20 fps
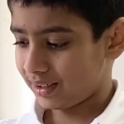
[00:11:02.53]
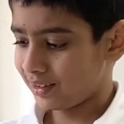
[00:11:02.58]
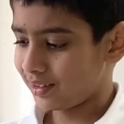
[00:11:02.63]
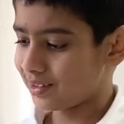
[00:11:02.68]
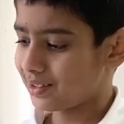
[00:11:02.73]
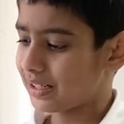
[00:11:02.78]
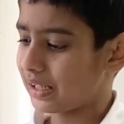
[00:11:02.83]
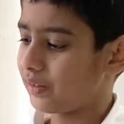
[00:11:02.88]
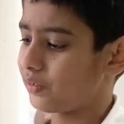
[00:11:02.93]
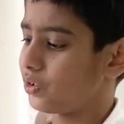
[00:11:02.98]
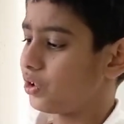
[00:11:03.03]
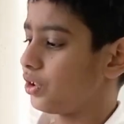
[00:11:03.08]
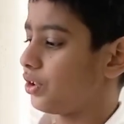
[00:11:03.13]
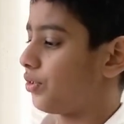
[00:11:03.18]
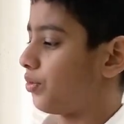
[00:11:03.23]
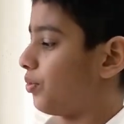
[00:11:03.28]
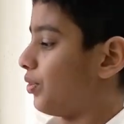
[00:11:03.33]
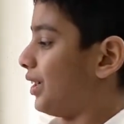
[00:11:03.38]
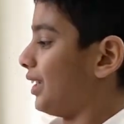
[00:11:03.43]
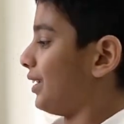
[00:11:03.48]
it tells you
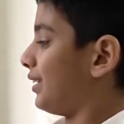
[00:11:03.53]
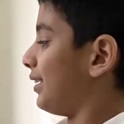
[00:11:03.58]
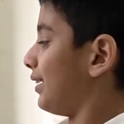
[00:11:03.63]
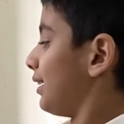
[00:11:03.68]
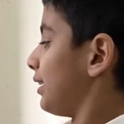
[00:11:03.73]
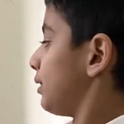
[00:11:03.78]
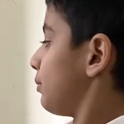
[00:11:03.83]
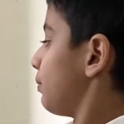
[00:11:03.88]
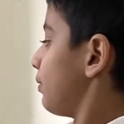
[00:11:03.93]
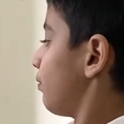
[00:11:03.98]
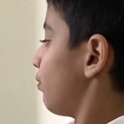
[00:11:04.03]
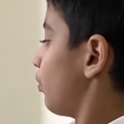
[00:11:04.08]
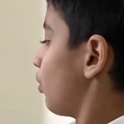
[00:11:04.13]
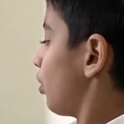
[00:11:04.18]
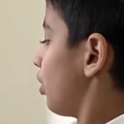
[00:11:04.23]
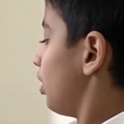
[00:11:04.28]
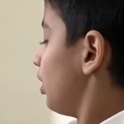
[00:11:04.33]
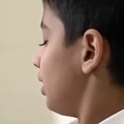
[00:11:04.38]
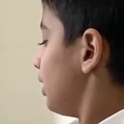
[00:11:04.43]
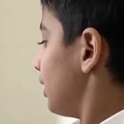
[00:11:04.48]
to read this
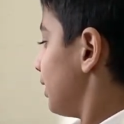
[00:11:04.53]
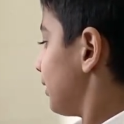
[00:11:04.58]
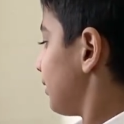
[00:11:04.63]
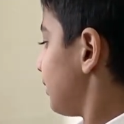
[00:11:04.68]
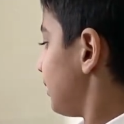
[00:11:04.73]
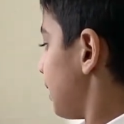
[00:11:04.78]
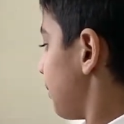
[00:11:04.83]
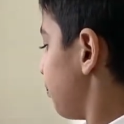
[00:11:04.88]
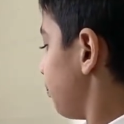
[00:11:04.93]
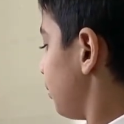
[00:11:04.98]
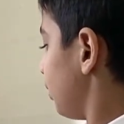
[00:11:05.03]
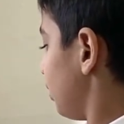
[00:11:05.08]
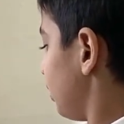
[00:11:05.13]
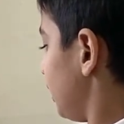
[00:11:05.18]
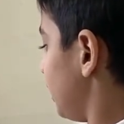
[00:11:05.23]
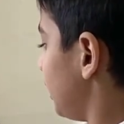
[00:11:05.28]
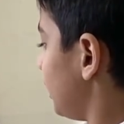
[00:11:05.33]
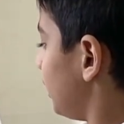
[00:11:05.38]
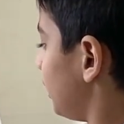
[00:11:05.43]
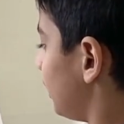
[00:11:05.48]
before
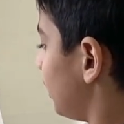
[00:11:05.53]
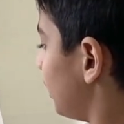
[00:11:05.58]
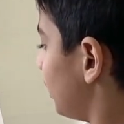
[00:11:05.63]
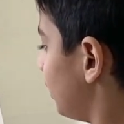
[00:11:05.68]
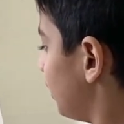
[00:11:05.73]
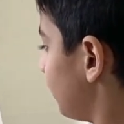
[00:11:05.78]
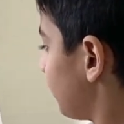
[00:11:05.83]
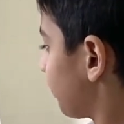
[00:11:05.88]
assembly.